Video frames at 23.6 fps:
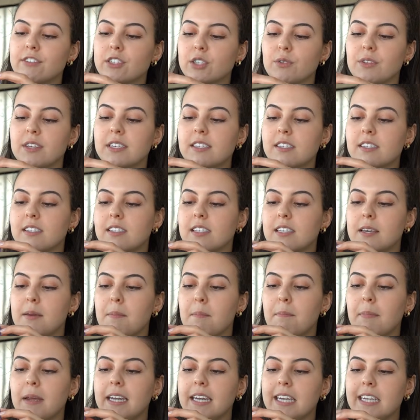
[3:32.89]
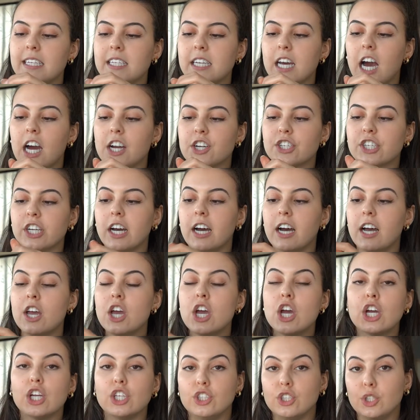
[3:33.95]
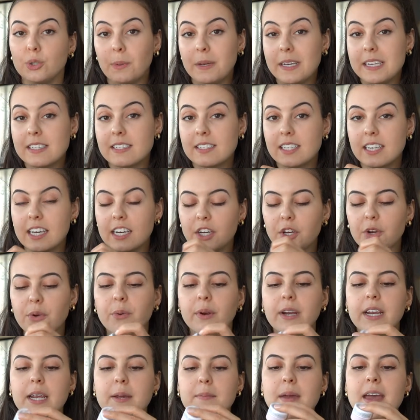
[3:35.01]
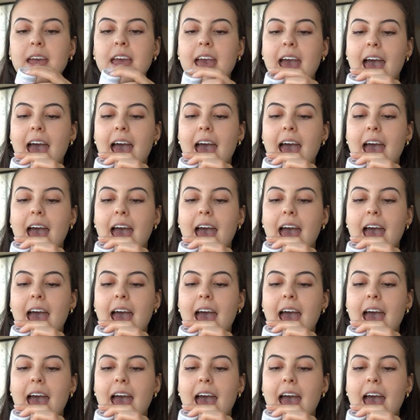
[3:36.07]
So this is the mini Tatcha Dewy Skin Cream,